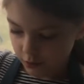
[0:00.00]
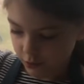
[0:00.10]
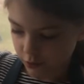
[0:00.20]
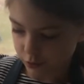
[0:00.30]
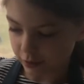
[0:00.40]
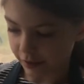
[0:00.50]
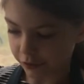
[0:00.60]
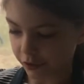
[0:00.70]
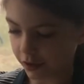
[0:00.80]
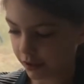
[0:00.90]
so
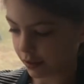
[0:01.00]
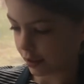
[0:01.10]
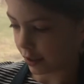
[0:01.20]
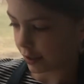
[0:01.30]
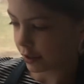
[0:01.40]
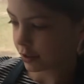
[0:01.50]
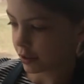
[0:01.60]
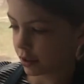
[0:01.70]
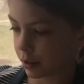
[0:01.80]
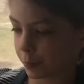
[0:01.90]
now I
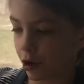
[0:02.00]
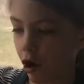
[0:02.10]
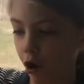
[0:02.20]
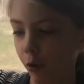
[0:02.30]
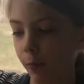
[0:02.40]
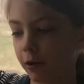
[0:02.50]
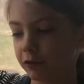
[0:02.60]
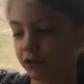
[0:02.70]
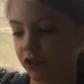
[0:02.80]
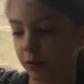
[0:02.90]
am
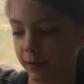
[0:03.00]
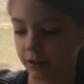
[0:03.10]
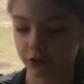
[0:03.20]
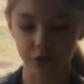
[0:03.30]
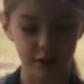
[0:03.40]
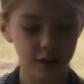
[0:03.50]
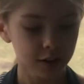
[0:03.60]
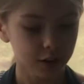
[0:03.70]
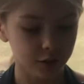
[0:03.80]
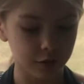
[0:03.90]
almost to the butter streak,
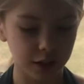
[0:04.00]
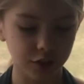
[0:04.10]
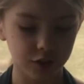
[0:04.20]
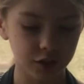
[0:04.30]
so I'm just